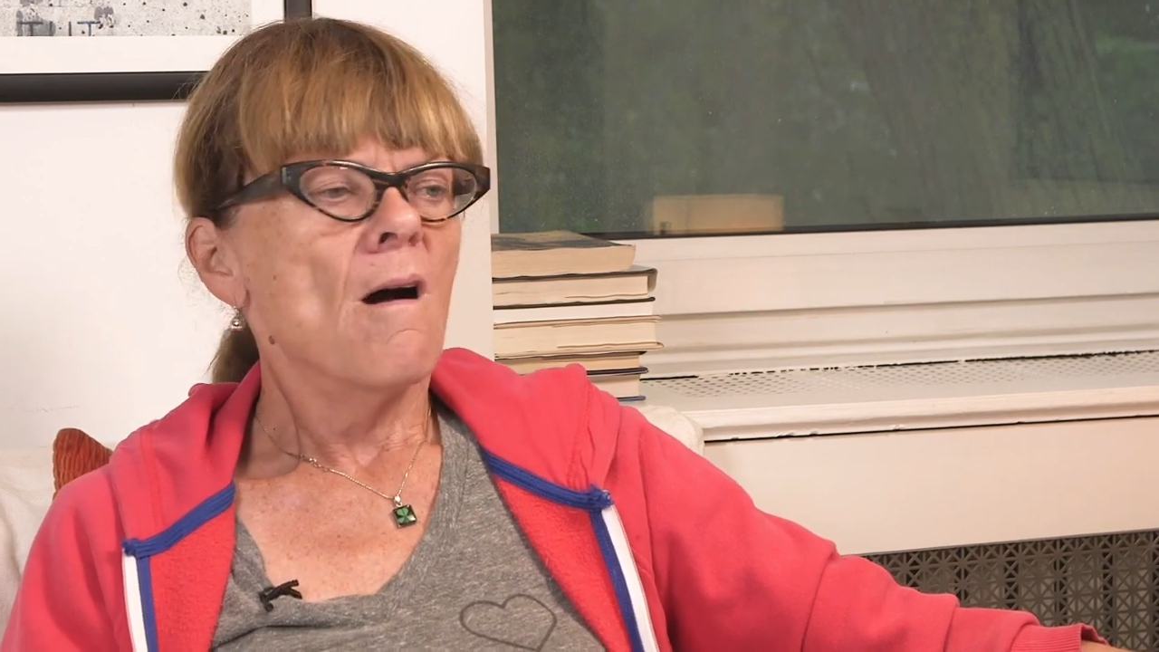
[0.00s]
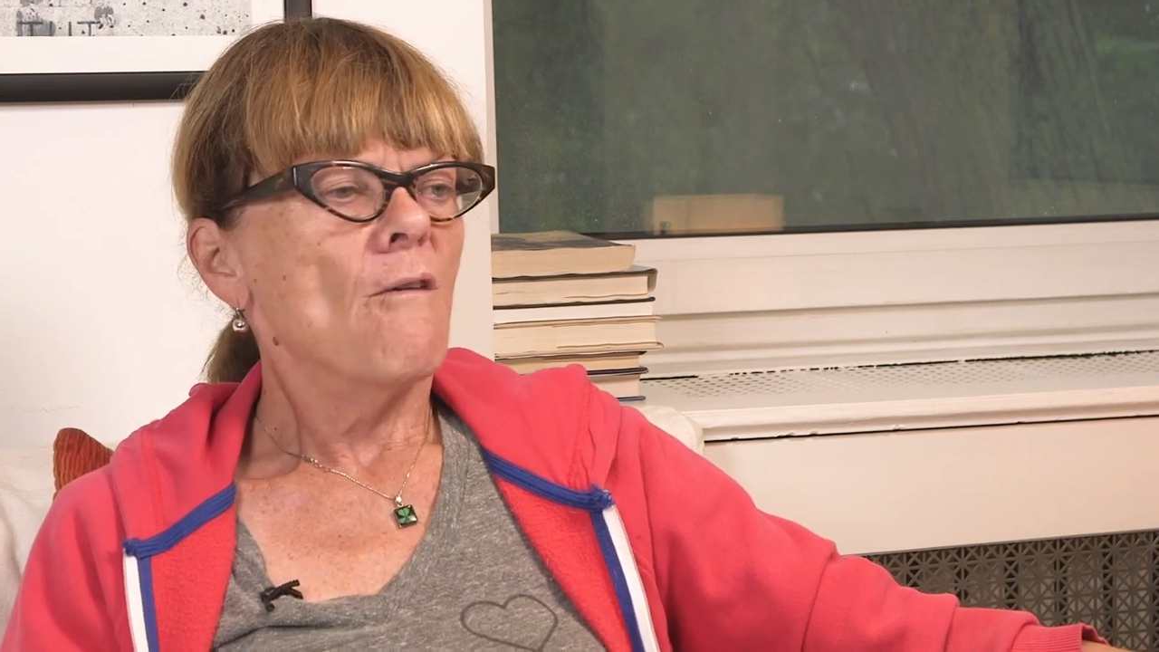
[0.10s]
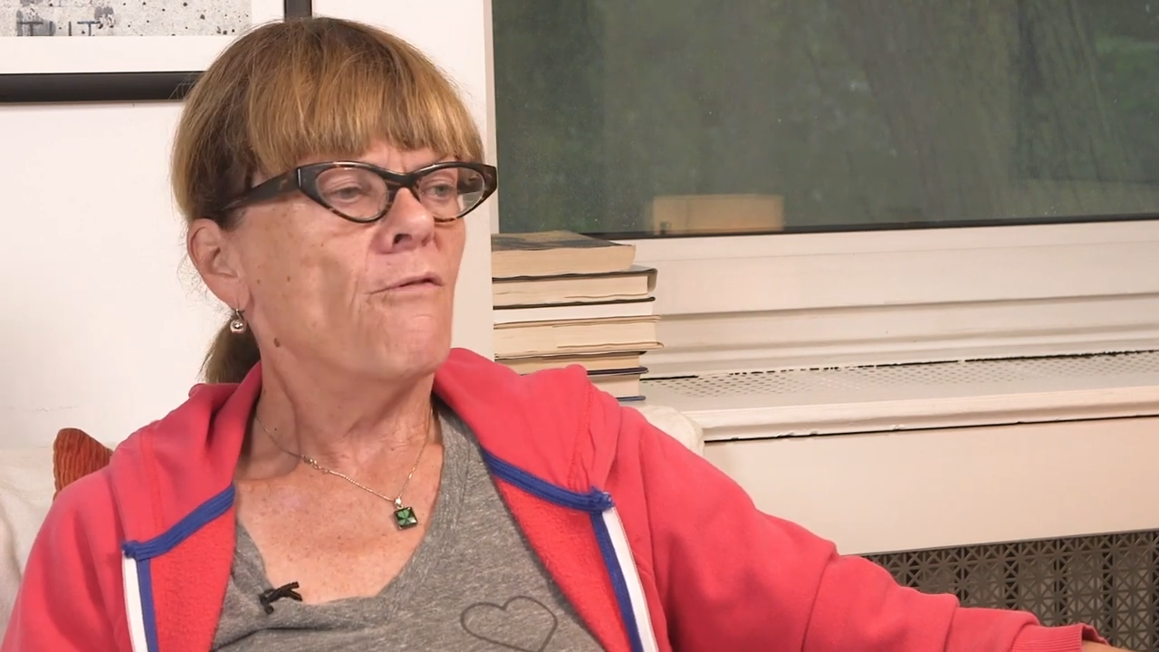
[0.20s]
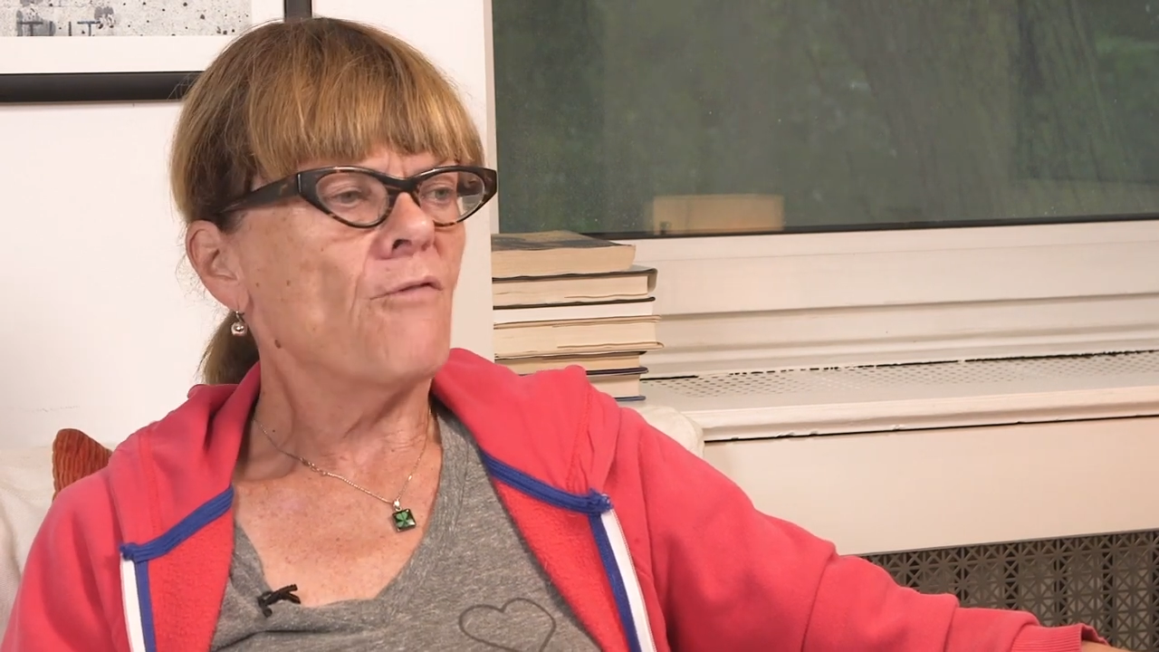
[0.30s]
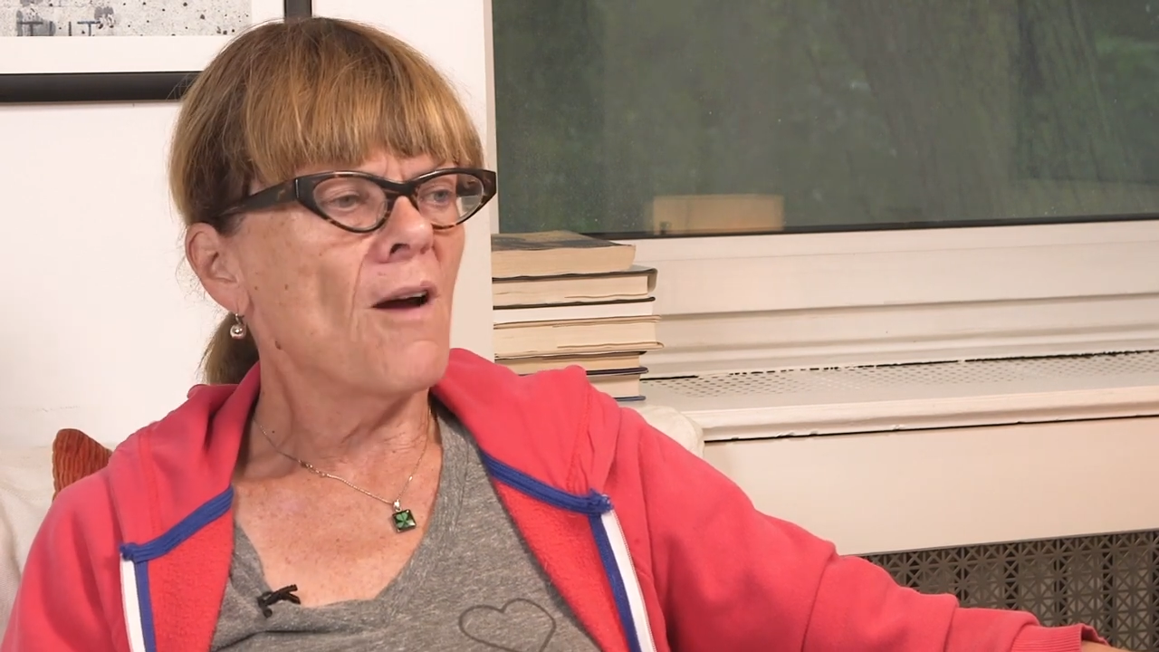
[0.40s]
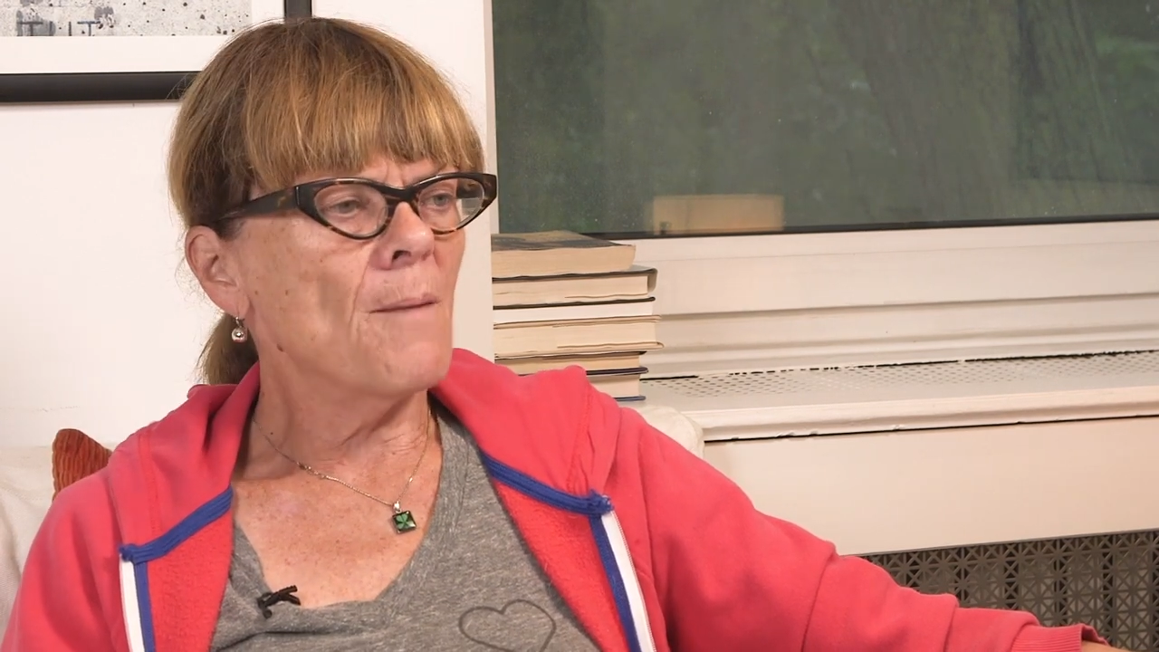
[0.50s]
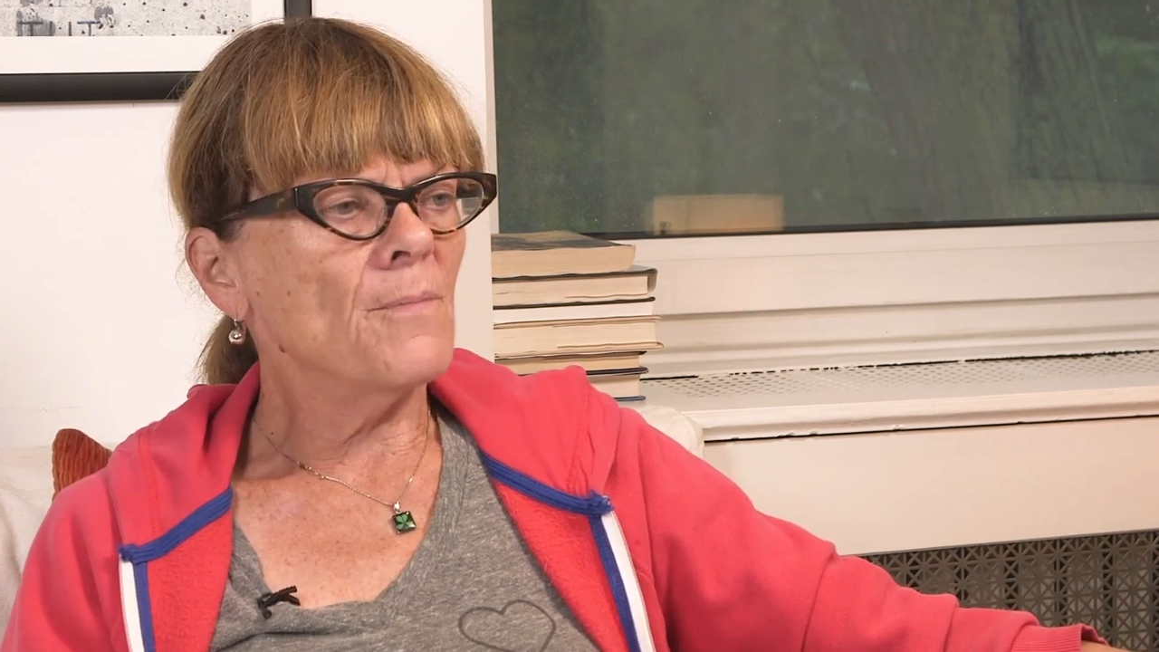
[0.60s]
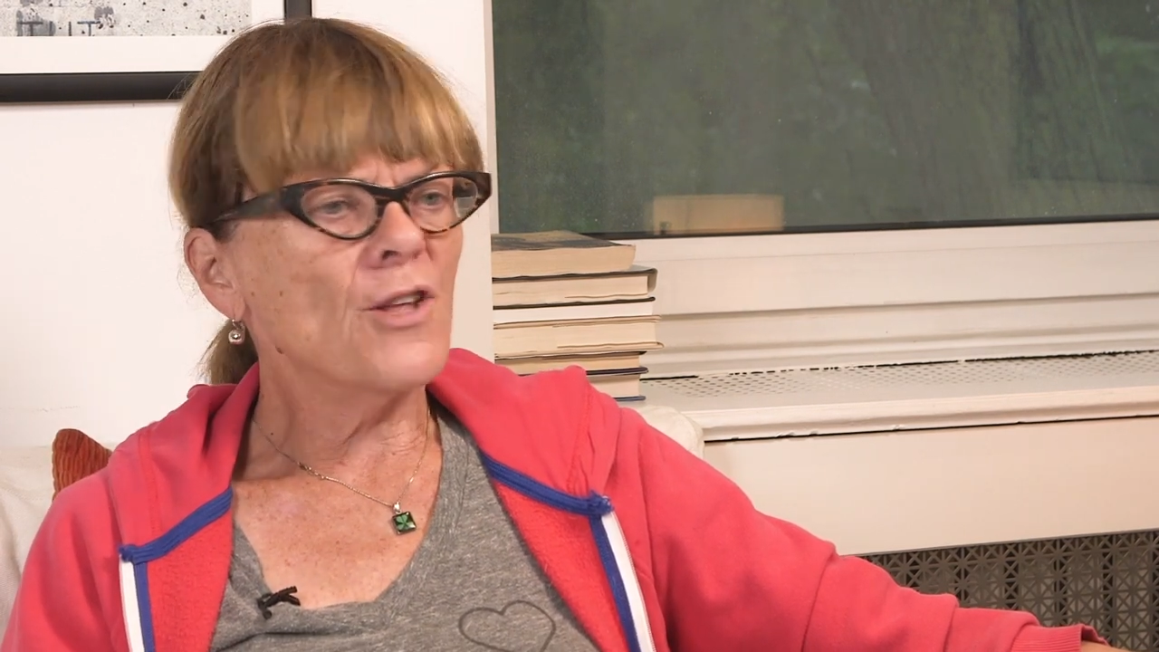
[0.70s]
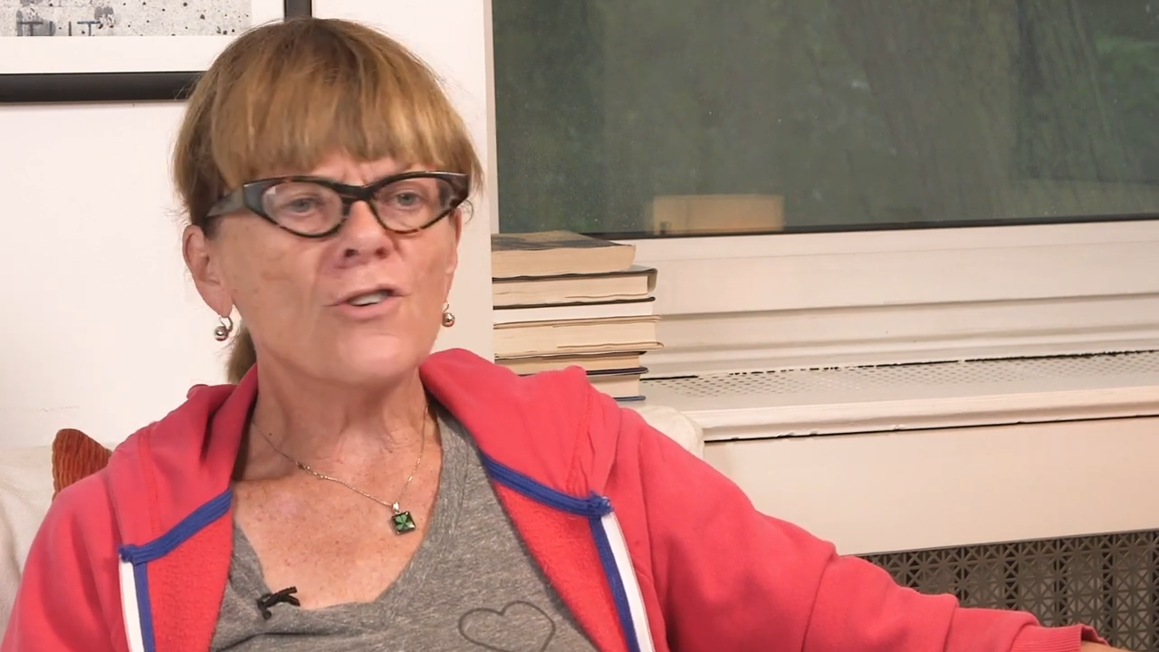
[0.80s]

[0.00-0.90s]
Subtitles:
from the